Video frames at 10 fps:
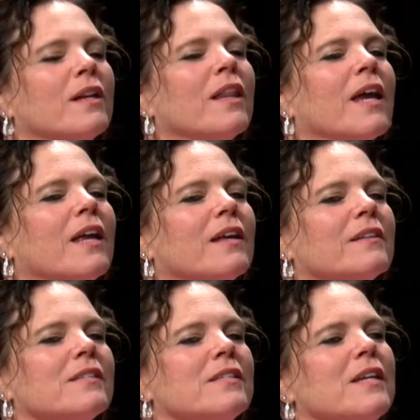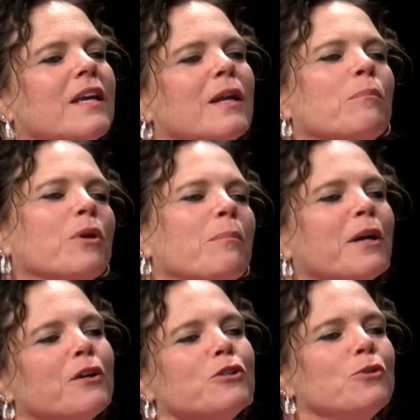like sneak in and put a
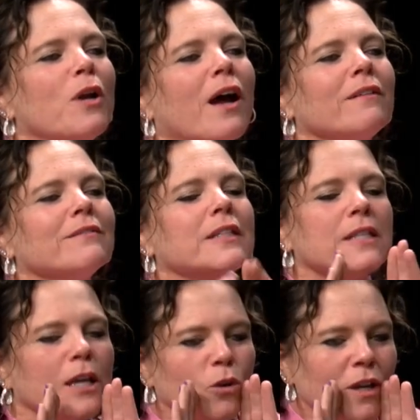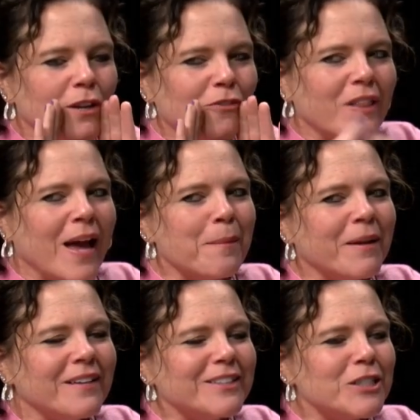parachute on. It's like you need to fly,
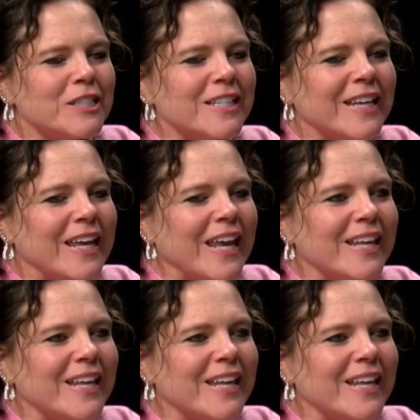but just in case.